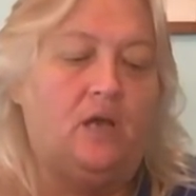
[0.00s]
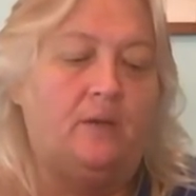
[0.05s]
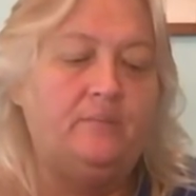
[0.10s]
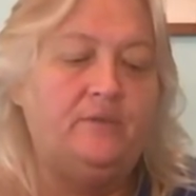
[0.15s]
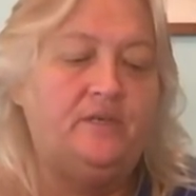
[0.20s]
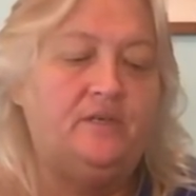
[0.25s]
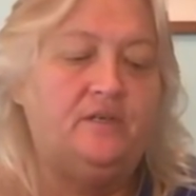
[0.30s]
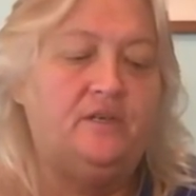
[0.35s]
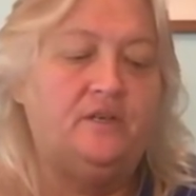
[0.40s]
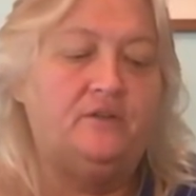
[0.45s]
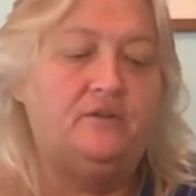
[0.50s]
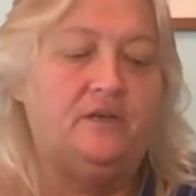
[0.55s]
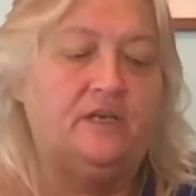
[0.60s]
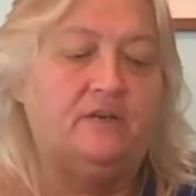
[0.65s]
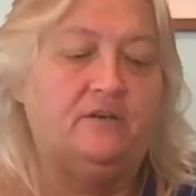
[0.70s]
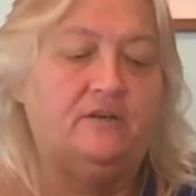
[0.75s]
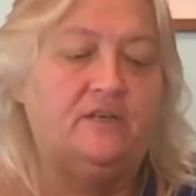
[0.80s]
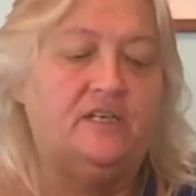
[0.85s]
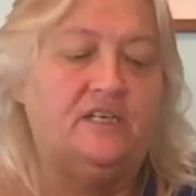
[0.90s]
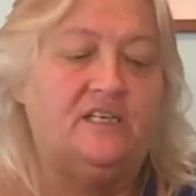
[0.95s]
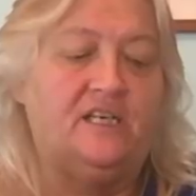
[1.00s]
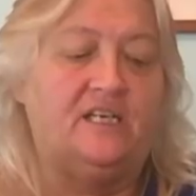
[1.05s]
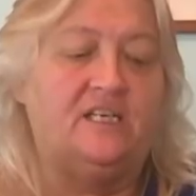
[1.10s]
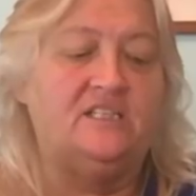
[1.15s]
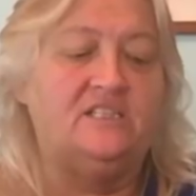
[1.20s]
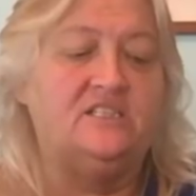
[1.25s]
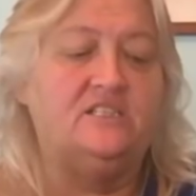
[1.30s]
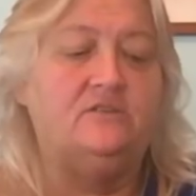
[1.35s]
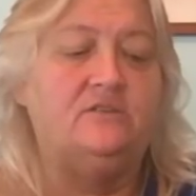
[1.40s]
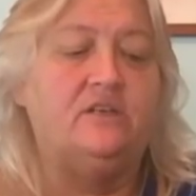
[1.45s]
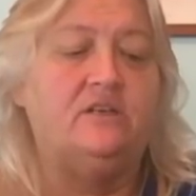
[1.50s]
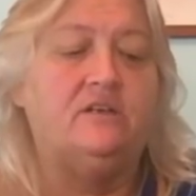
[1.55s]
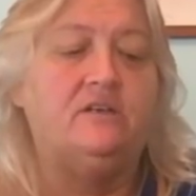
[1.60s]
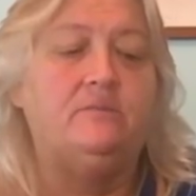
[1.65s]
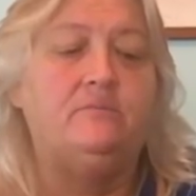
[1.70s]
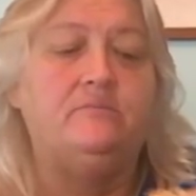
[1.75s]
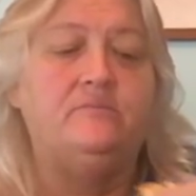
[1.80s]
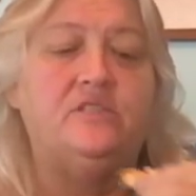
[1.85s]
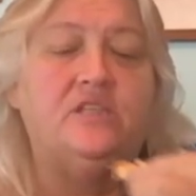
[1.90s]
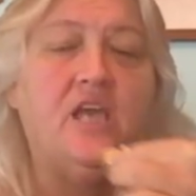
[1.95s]
I'm in another area and I can still hear
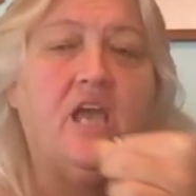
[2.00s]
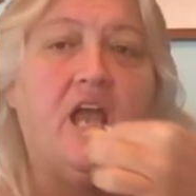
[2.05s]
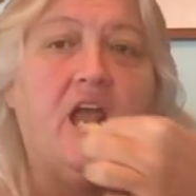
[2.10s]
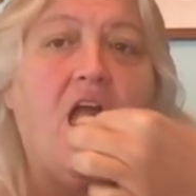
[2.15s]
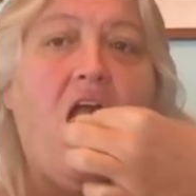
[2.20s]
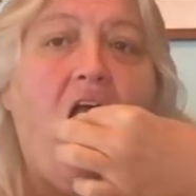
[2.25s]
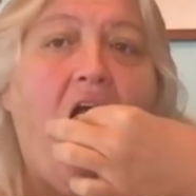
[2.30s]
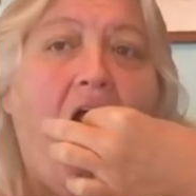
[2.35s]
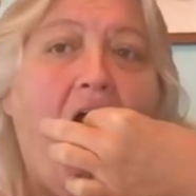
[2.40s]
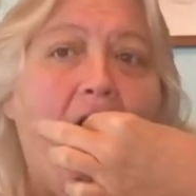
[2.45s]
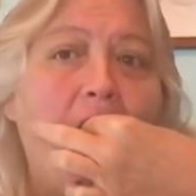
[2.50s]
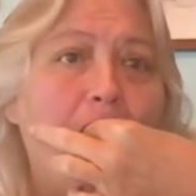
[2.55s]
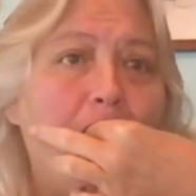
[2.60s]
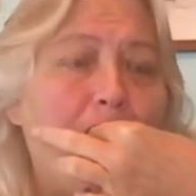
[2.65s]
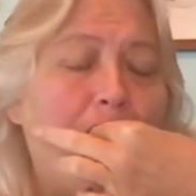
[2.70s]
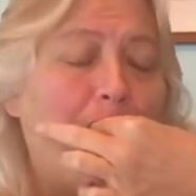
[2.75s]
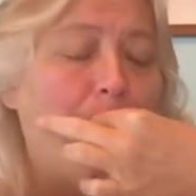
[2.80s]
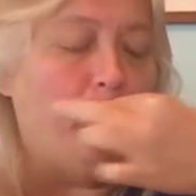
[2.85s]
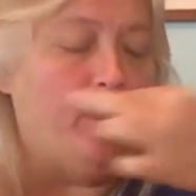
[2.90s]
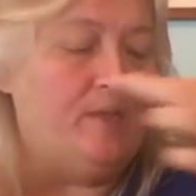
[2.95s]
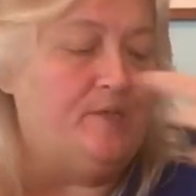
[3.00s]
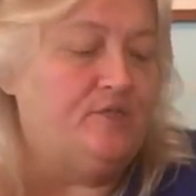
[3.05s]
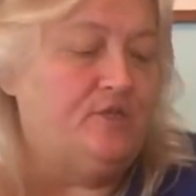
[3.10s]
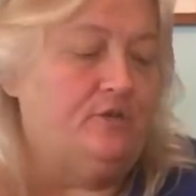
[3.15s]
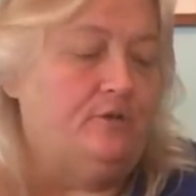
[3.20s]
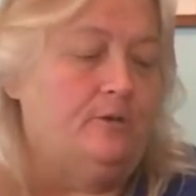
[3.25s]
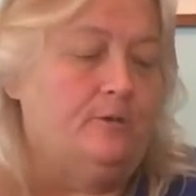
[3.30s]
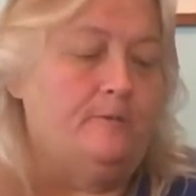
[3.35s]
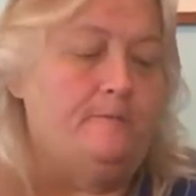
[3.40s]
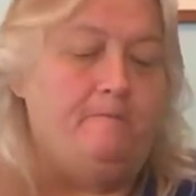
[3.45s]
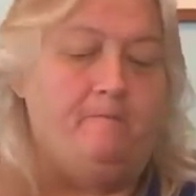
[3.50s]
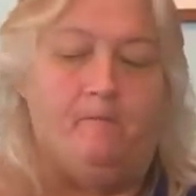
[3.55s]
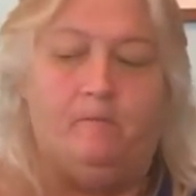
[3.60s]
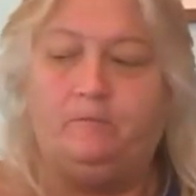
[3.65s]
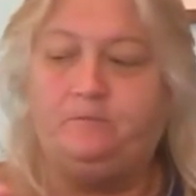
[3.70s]
him say to her,